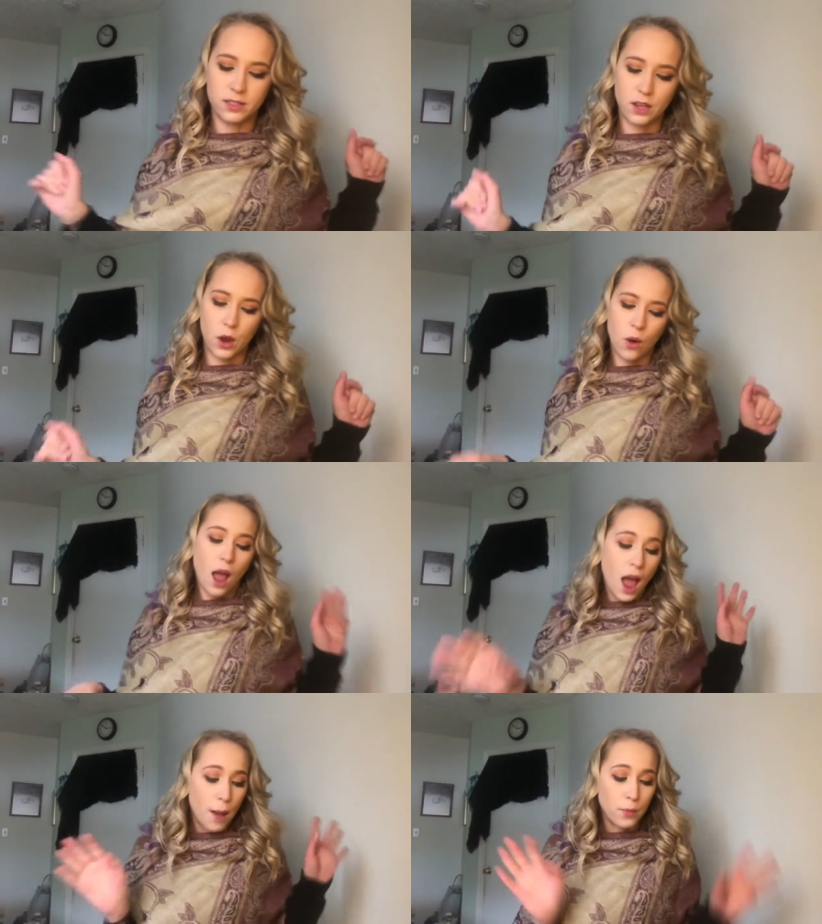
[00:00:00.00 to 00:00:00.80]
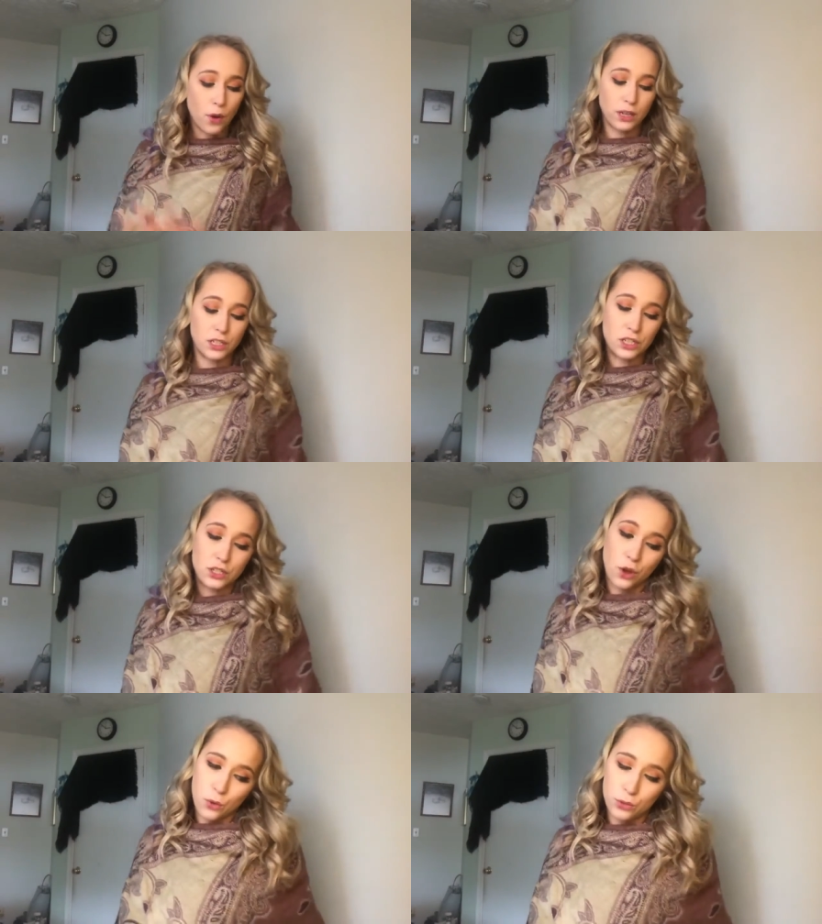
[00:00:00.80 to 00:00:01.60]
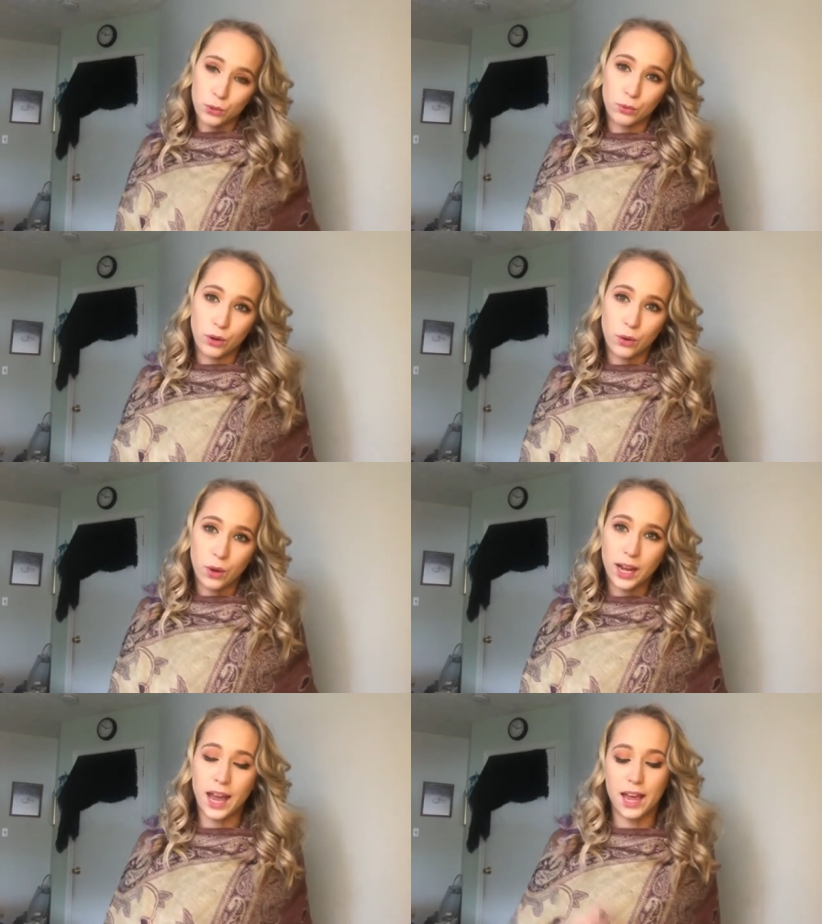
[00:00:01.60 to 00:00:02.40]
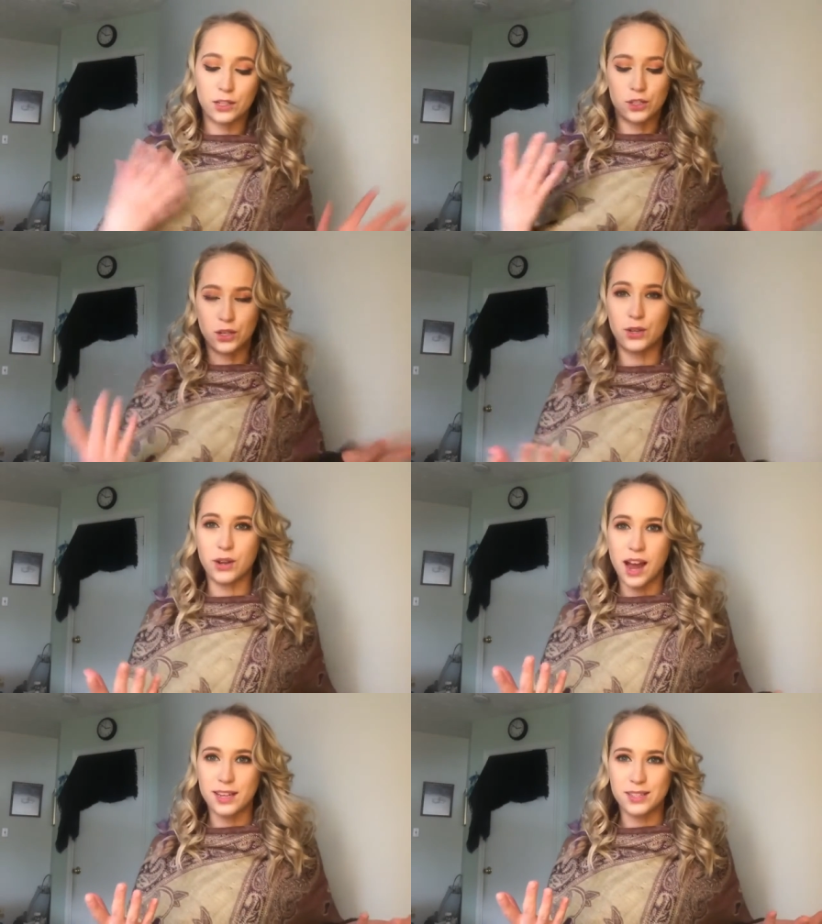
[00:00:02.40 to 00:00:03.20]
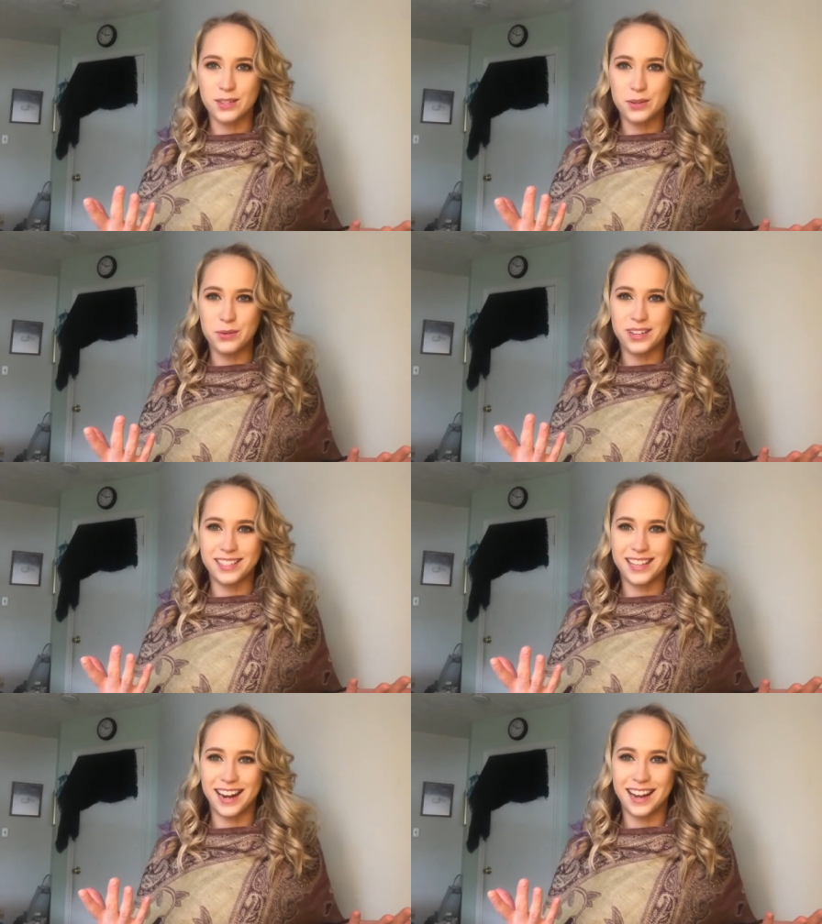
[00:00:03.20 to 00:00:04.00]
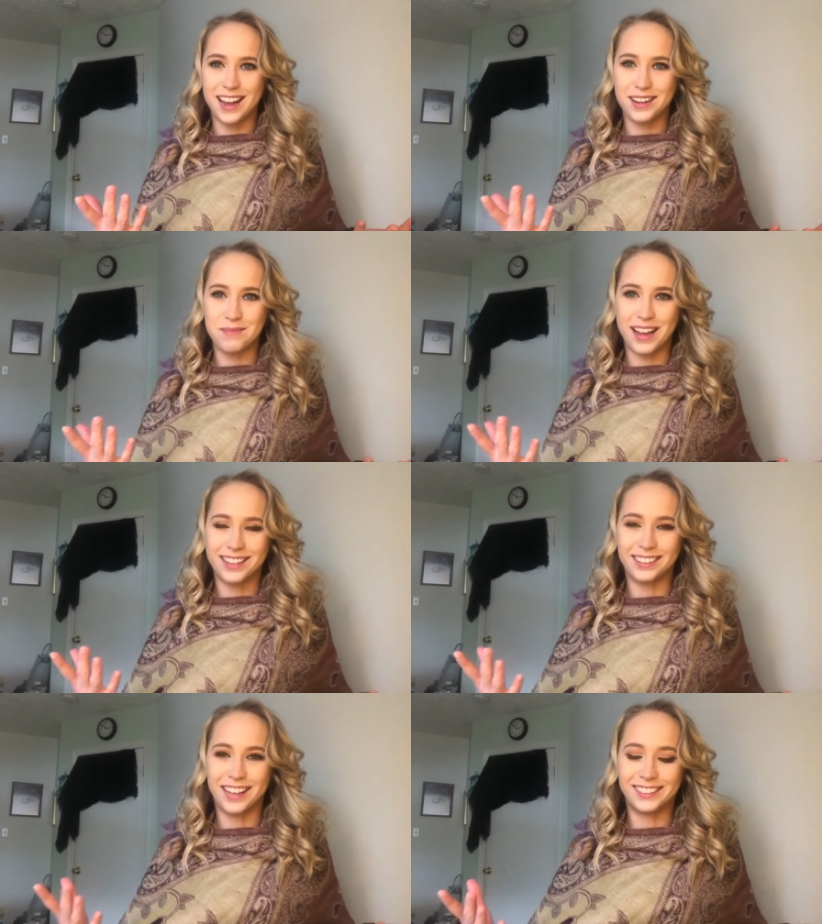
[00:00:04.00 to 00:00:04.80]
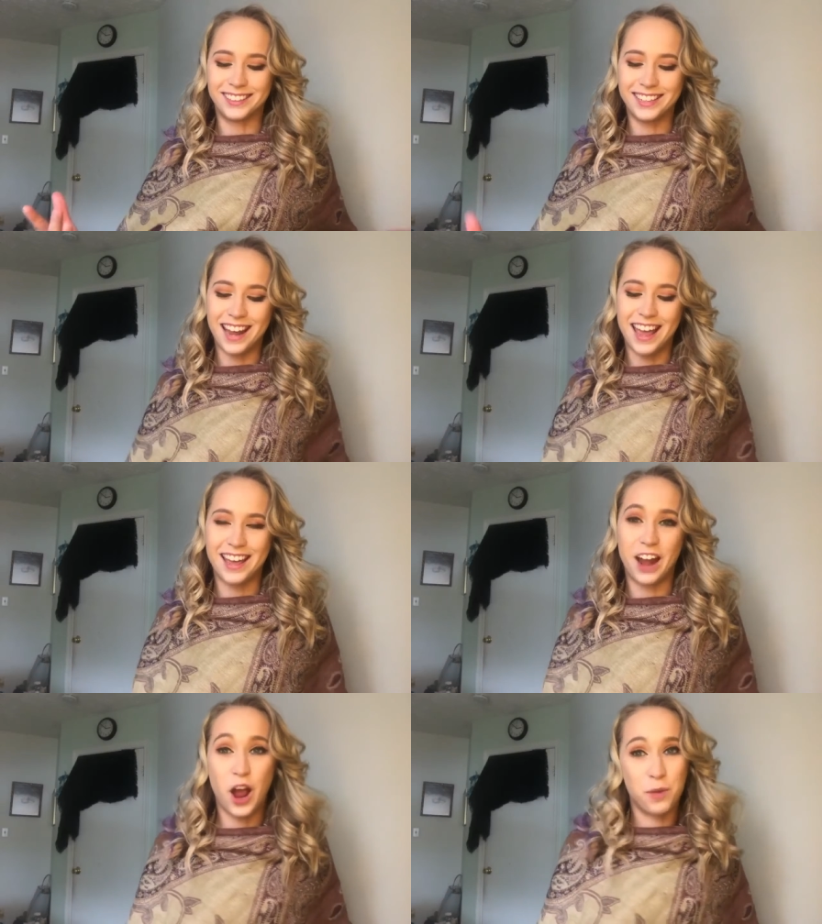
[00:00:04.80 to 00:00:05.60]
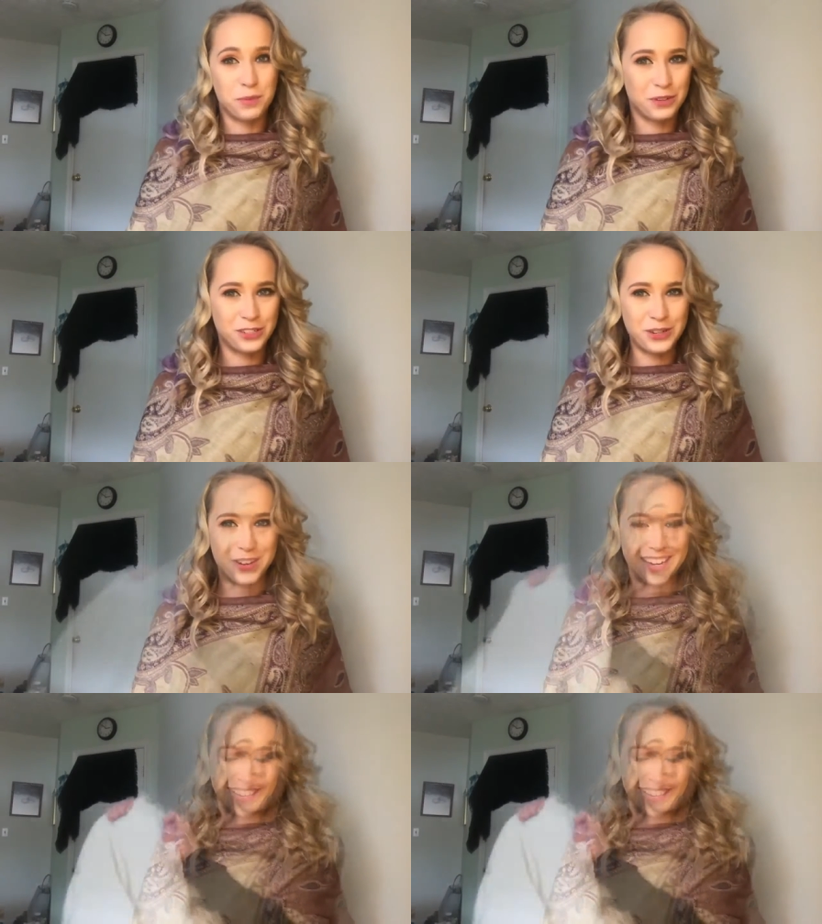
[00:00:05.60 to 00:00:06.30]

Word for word: So I'm going to just go through real quick and show you guys the new ones that I got into my collection and I hope you enjoy.